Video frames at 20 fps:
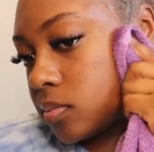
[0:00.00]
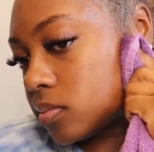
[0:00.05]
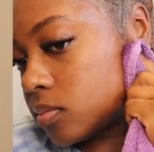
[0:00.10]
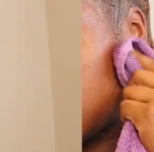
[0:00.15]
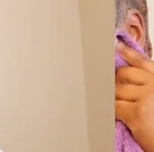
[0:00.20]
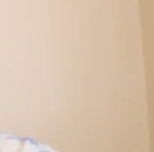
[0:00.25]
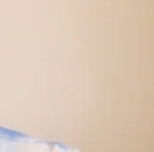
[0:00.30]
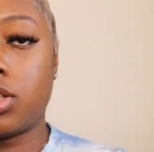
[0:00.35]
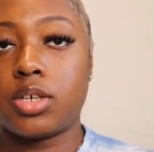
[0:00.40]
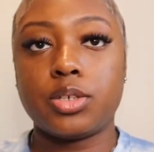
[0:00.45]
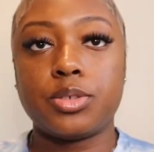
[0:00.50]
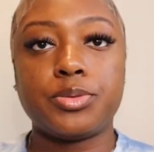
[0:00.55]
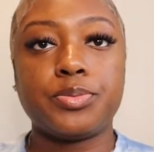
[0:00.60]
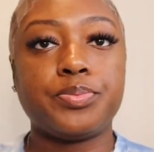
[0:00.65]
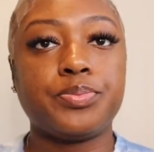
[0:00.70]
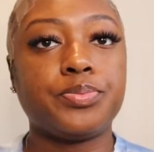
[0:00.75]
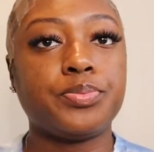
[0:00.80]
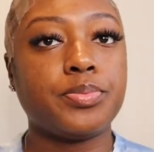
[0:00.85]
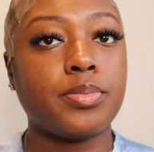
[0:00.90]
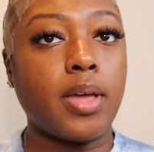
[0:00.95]
Also,
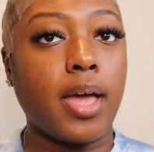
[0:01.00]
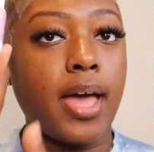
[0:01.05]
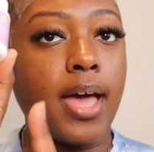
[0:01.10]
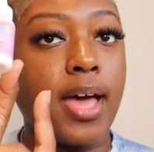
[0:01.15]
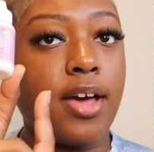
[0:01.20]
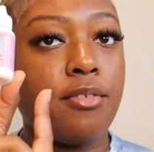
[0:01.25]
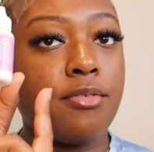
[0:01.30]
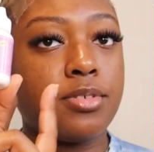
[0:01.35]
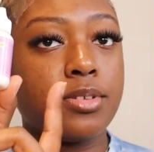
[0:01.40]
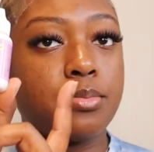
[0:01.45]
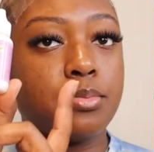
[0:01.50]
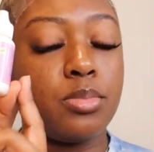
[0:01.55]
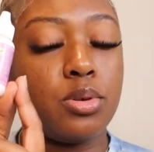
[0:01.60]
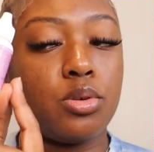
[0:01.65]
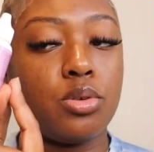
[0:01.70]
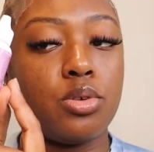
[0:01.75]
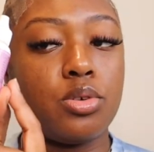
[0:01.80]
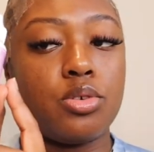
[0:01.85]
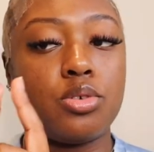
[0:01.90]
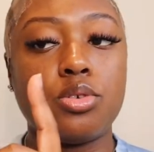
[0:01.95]
I have some
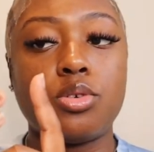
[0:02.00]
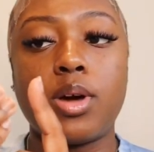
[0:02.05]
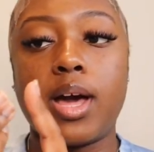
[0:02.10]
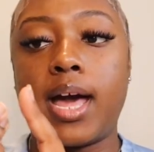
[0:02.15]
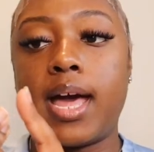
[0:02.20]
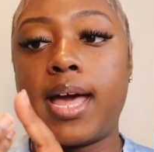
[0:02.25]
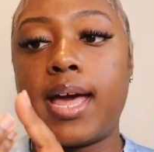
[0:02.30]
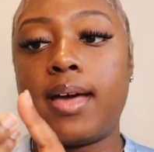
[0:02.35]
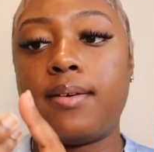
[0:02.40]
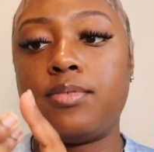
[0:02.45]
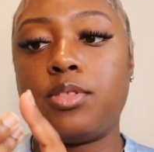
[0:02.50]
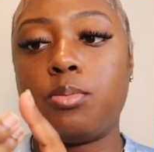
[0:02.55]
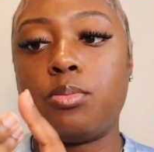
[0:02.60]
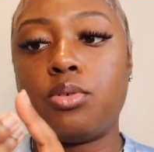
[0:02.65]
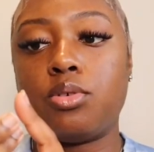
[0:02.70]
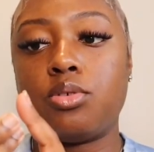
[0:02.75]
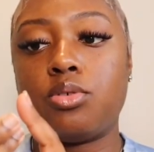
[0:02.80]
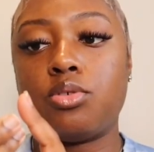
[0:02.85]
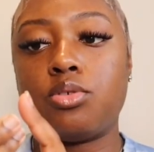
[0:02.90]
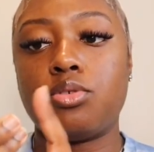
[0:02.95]
boho. I have the
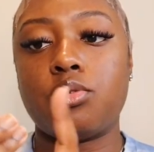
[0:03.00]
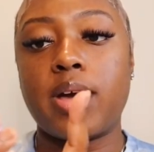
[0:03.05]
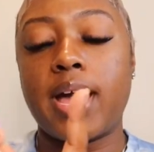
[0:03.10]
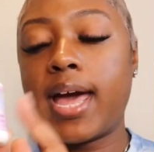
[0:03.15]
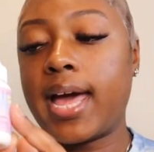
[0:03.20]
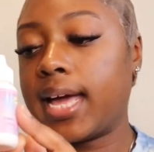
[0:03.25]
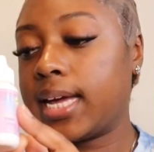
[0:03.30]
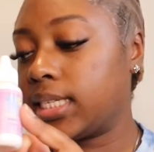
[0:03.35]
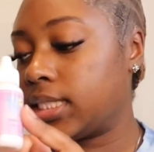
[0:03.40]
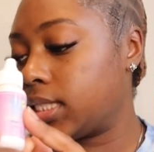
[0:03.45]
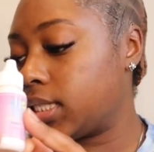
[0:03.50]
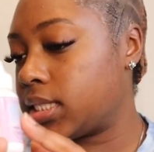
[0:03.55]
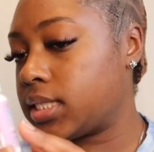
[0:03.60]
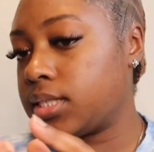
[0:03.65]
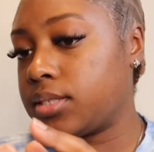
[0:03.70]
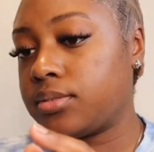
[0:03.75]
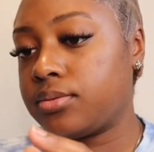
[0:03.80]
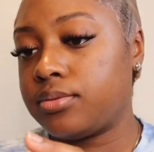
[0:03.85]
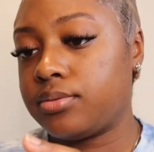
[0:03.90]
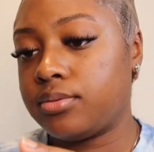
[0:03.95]
boho
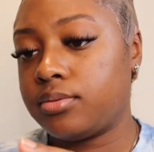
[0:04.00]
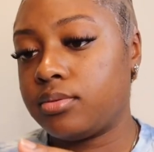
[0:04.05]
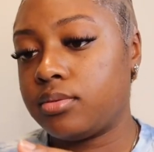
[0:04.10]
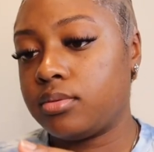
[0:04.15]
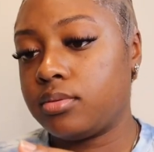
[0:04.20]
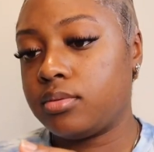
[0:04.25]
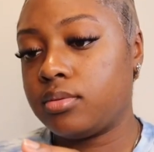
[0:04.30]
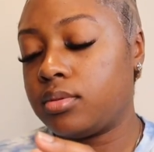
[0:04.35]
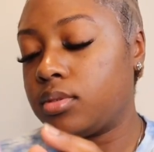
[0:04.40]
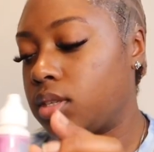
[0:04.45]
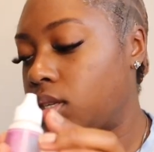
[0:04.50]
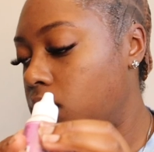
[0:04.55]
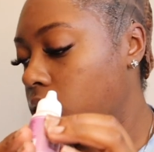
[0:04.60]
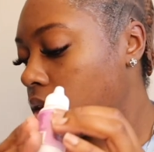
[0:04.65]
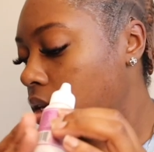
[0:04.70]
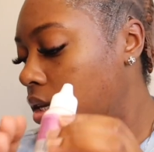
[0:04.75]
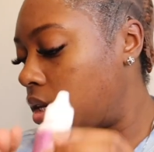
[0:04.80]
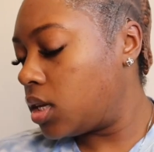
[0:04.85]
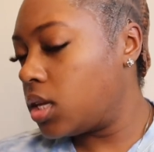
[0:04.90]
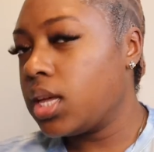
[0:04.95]
active.
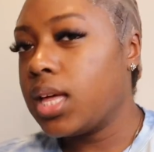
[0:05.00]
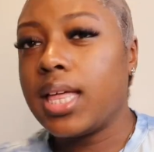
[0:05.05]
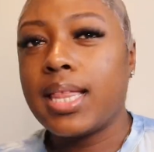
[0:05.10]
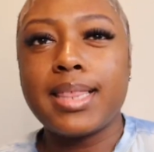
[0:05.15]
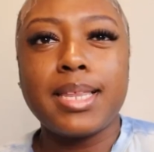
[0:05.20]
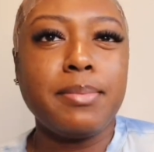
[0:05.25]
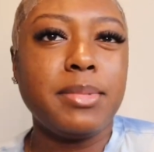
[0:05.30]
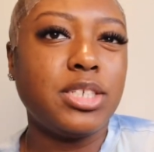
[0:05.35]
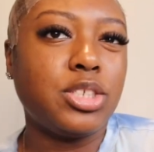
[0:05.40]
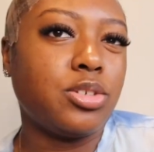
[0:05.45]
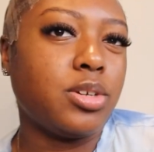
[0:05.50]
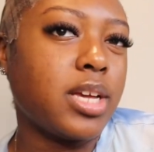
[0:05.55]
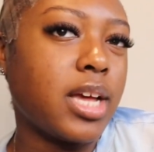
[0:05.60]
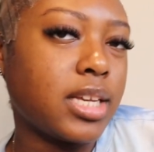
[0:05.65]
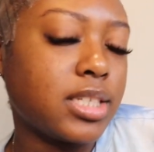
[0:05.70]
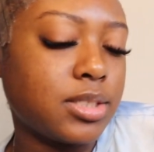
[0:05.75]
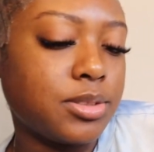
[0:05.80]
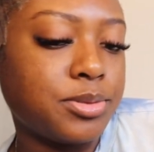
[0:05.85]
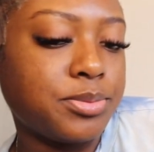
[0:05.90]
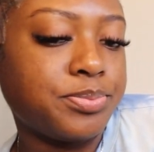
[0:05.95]
Let me show
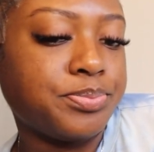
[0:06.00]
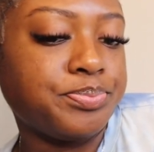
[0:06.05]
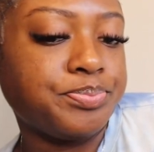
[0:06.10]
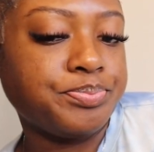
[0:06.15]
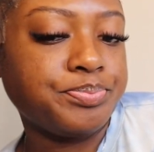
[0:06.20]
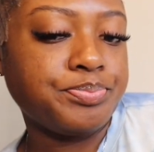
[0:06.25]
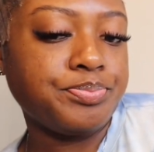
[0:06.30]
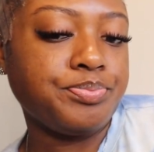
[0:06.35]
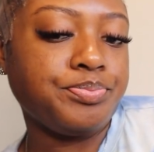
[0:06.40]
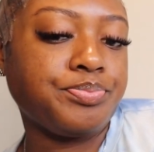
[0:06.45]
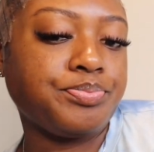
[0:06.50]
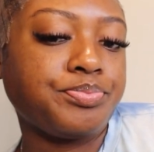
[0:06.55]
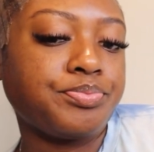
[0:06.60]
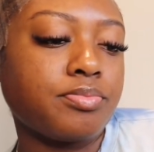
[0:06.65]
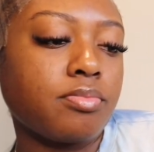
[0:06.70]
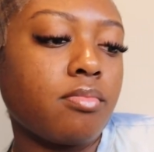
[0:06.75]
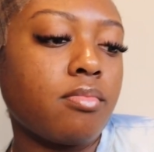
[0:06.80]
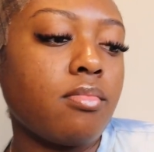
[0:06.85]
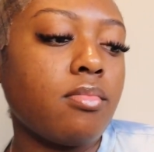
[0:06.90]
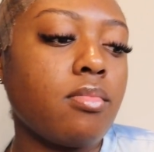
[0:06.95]
y'all something.
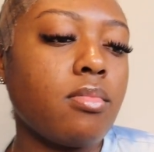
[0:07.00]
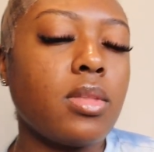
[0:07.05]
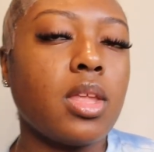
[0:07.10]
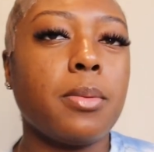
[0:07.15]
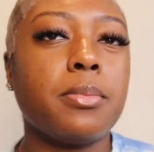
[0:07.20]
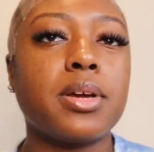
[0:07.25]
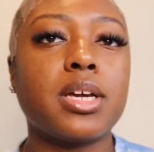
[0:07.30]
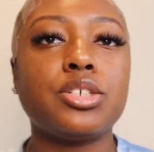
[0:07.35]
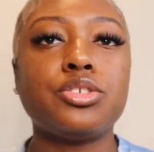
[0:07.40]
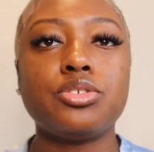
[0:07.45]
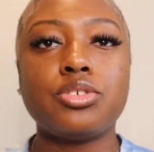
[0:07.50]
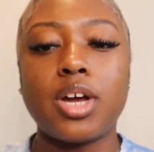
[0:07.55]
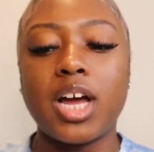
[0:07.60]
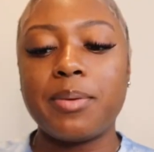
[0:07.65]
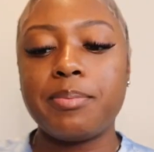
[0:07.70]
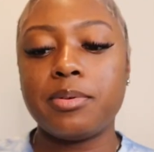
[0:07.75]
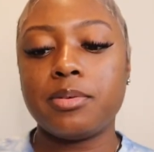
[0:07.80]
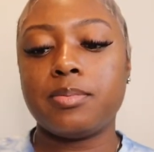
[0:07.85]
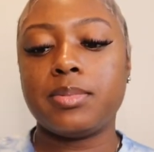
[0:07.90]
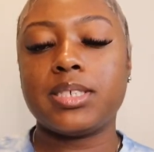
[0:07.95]
Because you know
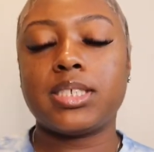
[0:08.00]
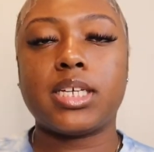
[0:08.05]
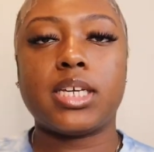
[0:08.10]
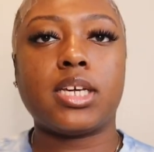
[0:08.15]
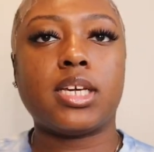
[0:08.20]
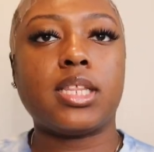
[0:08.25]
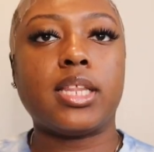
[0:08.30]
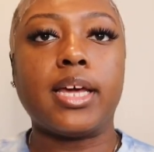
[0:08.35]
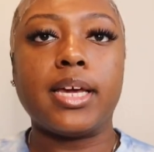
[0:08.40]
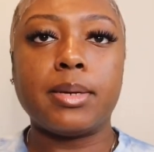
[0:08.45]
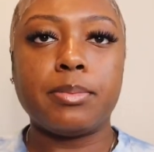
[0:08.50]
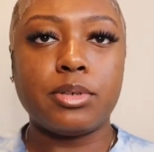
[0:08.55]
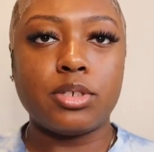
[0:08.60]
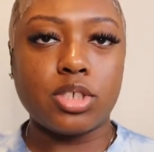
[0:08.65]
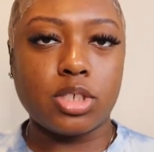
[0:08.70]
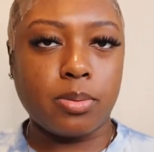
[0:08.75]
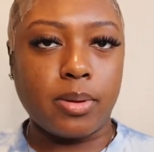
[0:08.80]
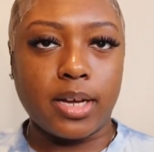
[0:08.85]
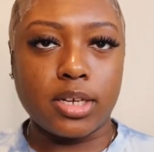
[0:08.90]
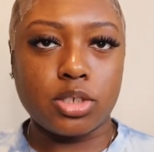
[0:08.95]
how people be saying, like, beauty
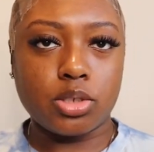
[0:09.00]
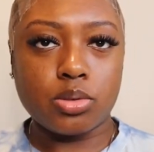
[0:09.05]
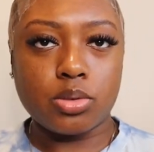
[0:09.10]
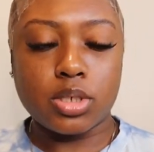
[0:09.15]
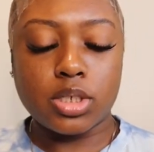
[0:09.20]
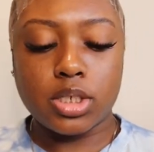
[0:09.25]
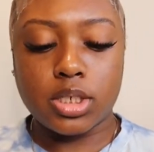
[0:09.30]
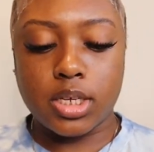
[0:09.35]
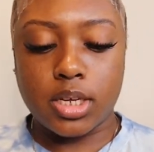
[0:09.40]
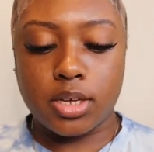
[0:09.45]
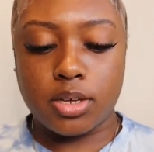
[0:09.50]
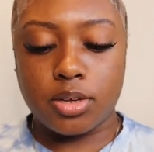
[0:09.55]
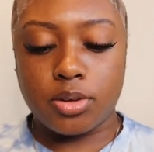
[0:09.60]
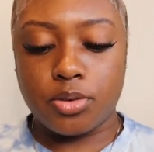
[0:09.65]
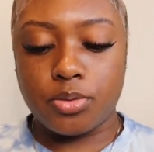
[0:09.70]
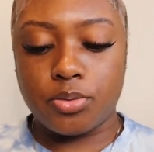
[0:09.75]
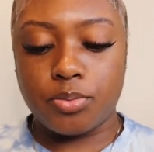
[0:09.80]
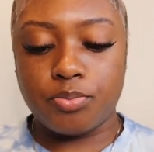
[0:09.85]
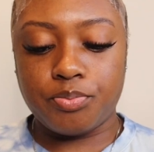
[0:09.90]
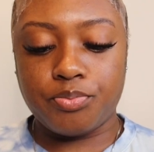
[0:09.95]
supply stores
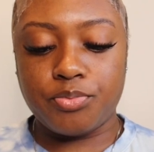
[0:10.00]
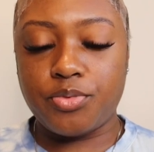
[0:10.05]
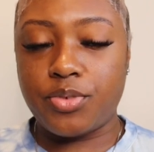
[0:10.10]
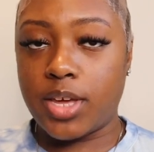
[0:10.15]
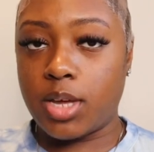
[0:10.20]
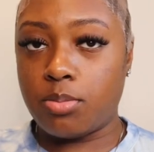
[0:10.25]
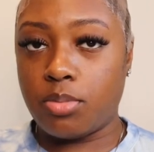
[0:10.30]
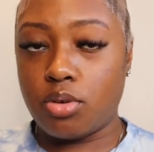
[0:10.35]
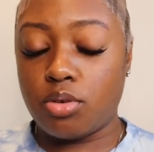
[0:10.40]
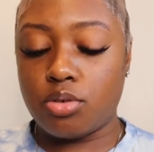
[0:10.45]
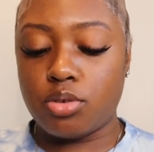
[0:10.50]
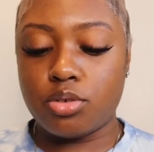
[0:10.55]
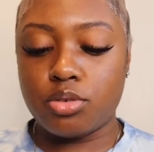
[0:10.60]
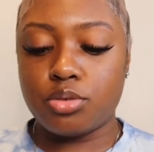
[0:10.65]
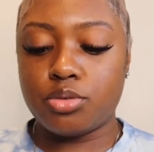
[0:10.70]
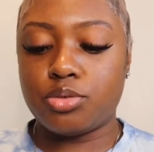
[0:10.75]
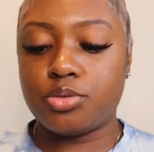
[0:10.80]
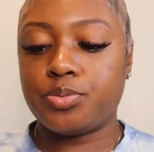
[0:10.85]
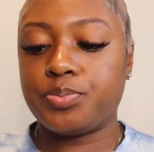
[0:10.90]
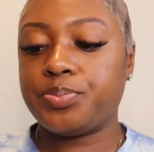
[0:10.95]
sell fake
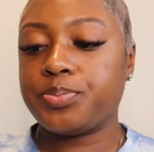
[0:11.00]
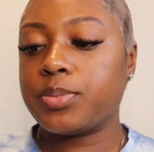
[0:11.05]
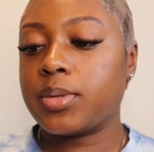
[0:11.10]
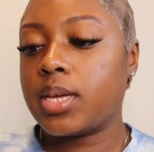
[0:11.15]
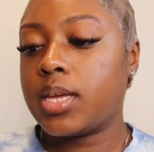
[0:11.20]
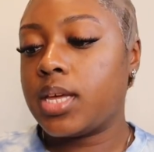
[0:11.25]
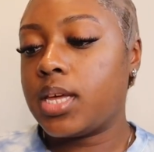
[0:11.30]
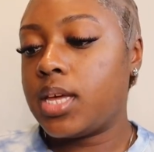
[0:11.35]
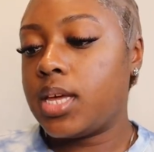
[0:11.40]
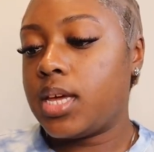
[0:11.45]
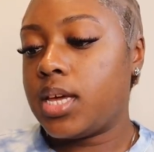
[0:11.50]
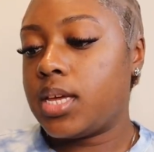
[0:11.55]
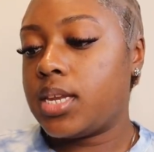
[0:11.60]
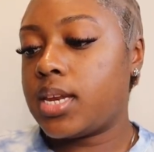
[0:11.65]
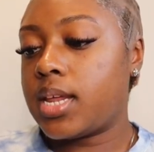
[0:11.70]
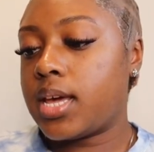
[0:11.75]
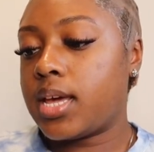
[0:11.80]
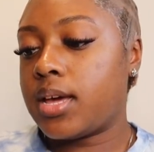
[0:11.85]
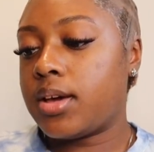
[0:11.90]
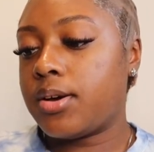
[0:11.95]
boho.
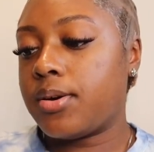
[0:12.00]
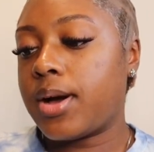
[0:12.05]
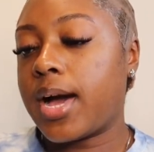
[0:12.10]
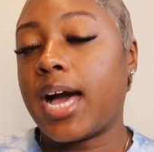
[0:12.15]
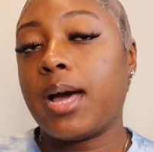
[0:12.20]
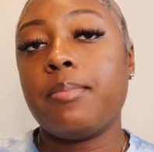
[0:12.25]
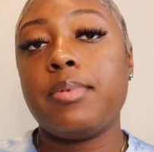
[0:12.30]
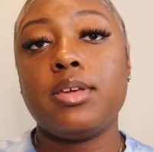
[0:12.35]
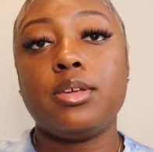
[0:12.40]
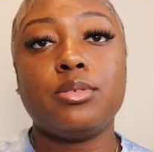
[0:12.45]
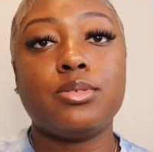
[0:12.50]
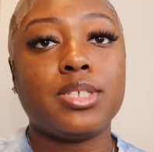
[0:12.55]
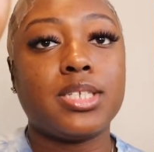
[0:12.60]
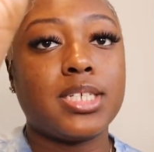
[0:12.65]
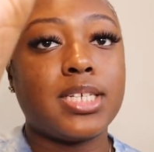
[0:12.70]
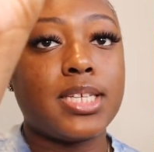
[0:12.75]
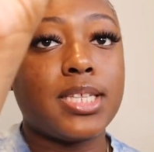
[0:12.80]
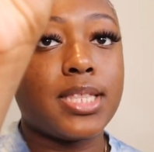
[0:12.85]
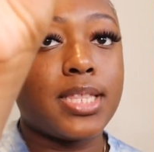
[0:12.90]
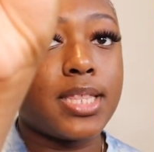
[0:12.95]
Now, I've been
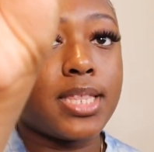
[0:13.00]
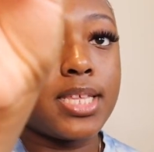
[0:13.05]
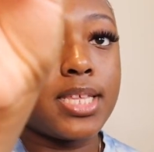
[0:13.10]
using